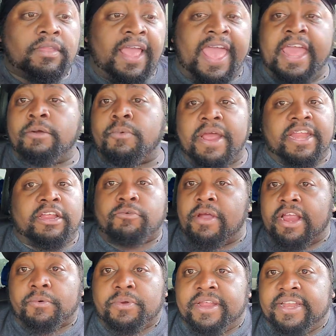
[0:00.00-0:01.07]
and Randy
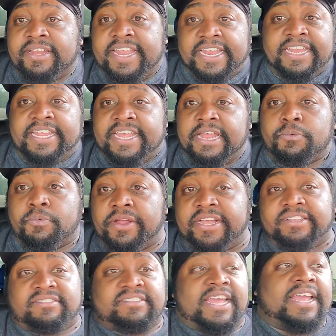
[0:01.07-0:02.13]
Gregory did get
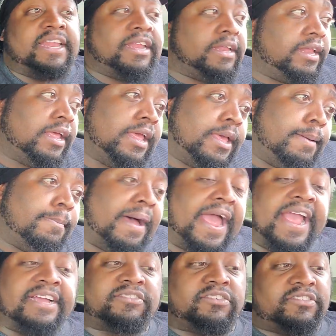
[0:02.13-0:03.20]
reinstated. My
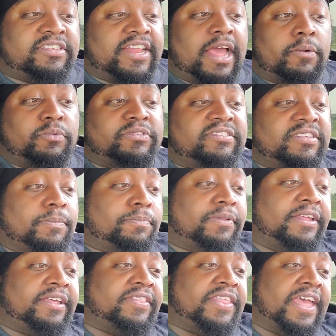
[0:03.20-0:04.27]
answer to that was
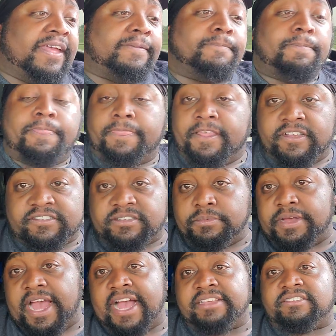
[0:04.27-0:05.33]
simply that there's some
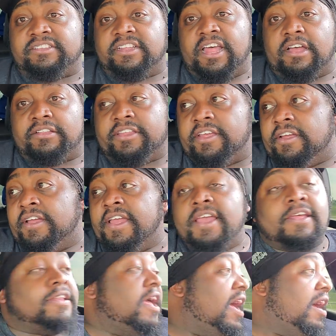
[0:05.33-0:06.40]
guys still out there.
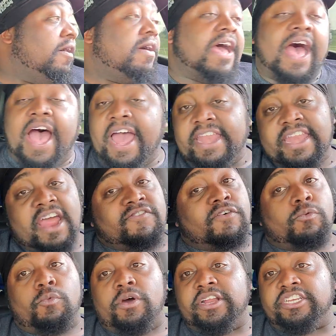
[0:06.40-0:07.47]
Now, I never
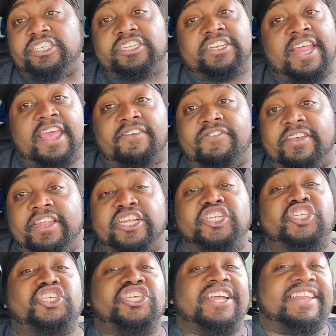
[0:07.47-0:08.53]
wanted Jadavian
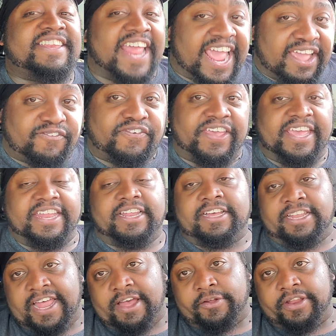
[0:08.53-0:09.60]

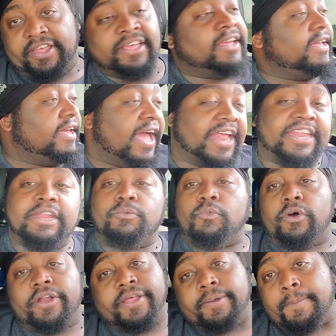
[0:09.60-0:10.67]
Clowney. I didn't
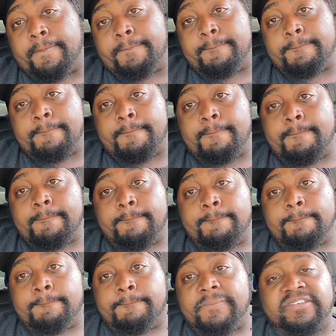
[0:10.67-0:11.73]
want him.
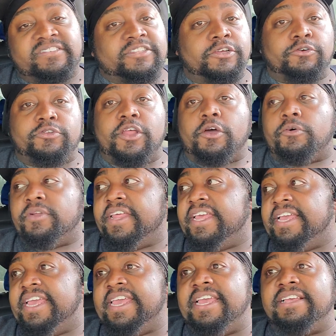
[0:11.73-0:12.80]
Still don't.
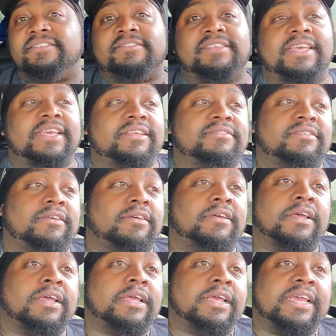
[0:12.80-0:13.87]
He's a
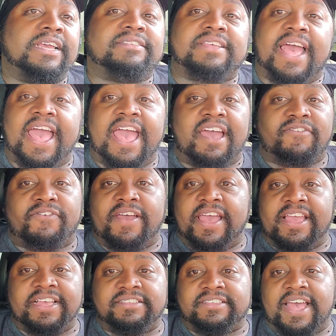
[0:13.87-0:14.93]

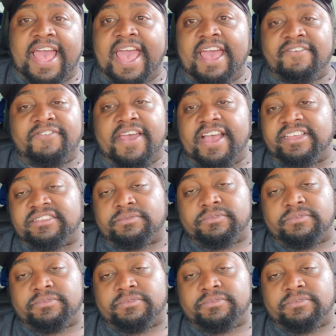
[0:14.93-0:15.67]
half-ass